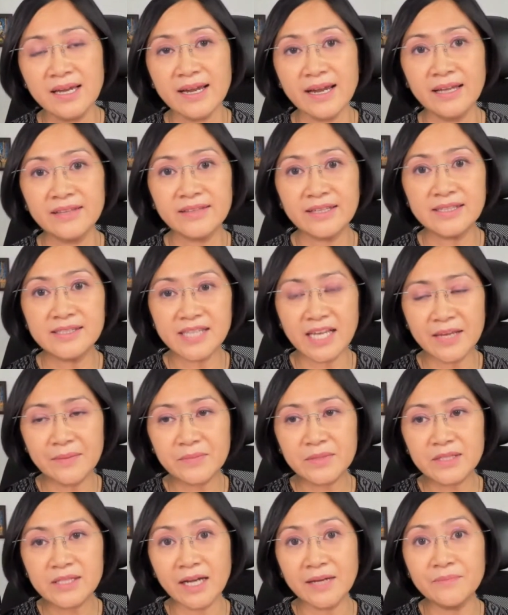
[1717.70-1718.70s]
at the
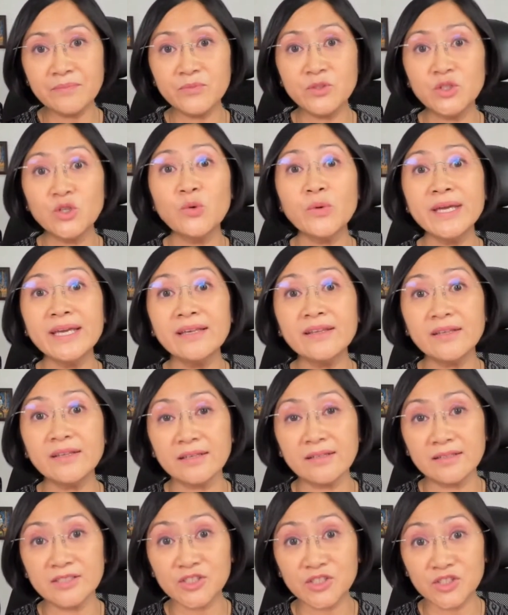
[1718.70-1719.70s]
same time
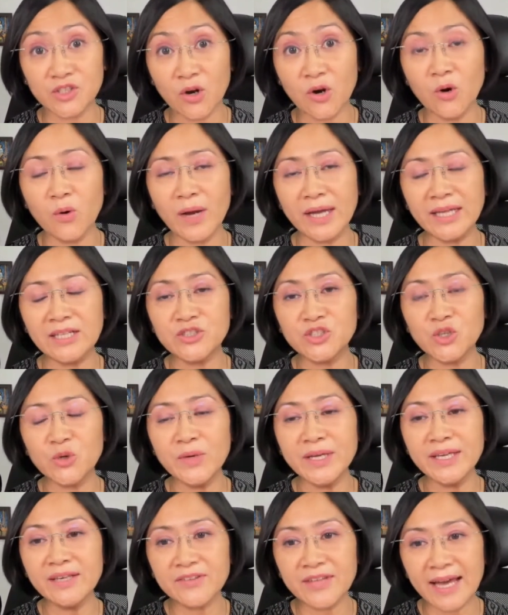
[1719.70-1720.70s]
doing so and
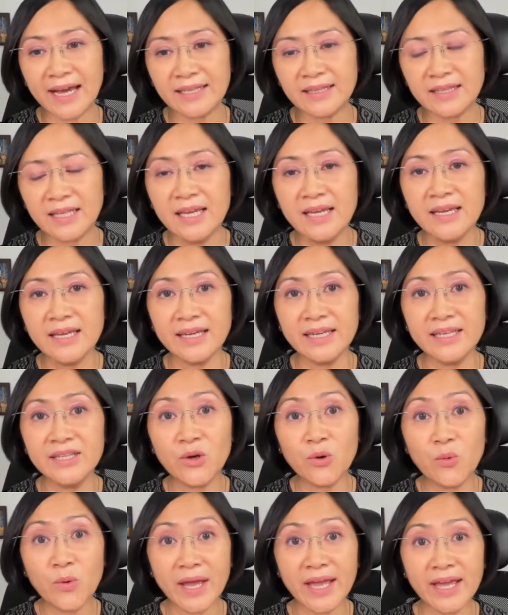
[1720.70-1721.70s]
doing that
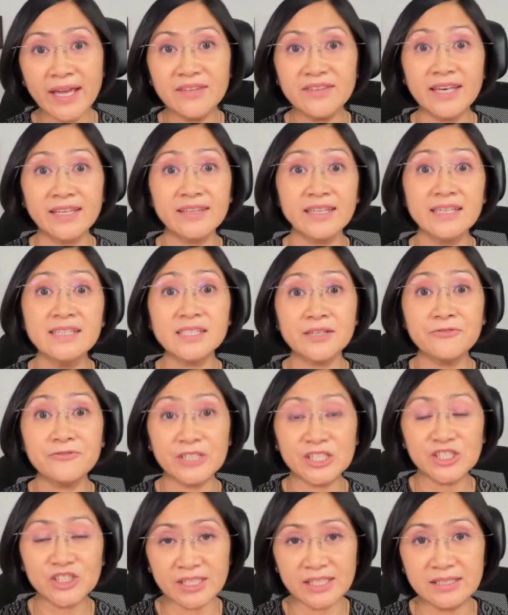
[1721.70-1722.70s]
in a way that is
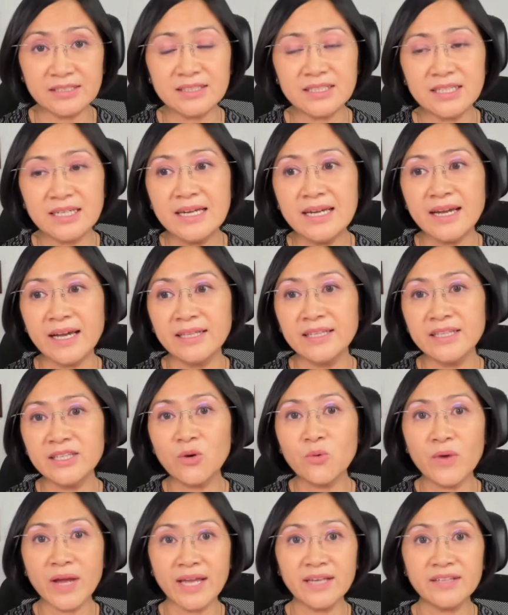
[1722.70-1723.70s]
efficient and
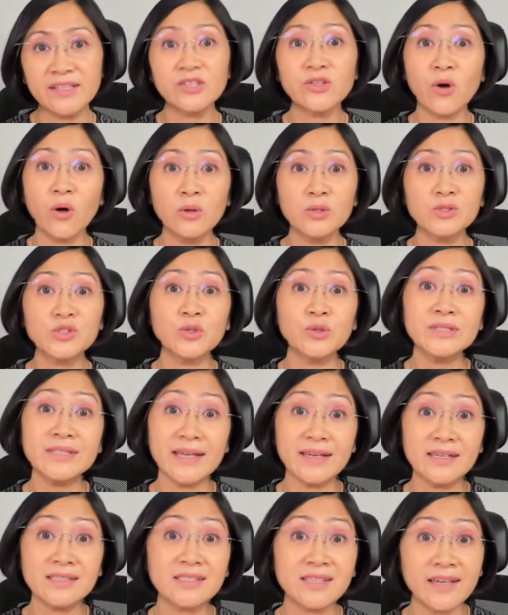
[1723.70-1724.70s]
in a way that also
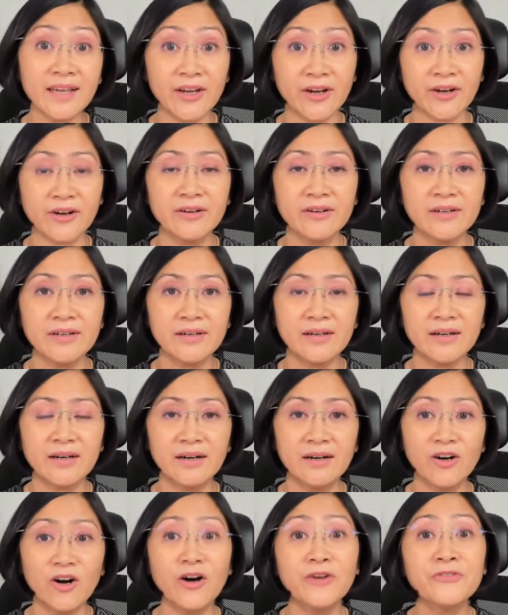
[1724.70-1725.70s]
takes care
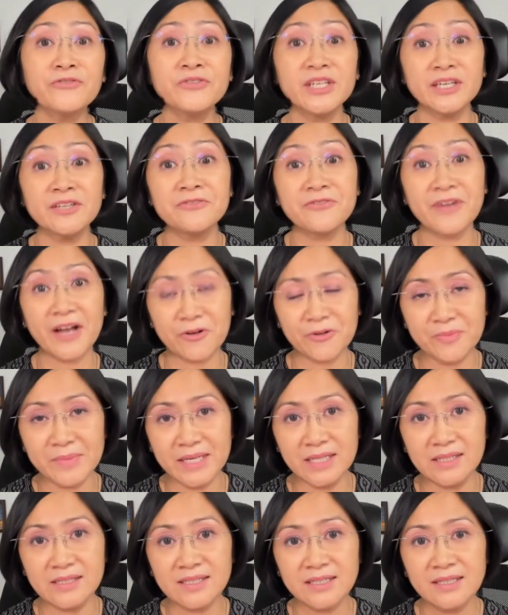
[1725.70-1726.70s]
of the
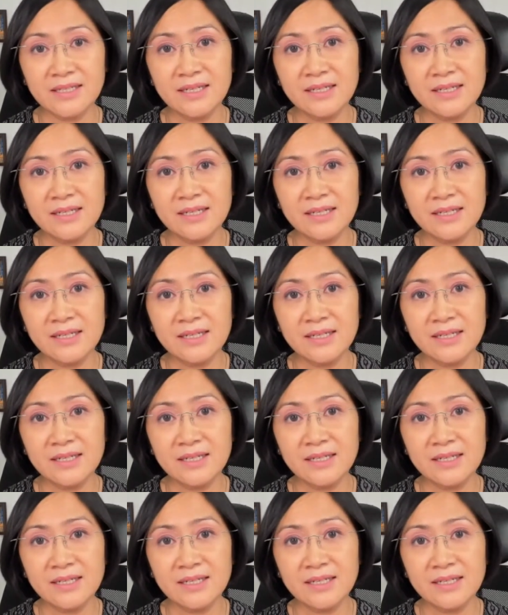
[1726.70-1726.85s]
environment.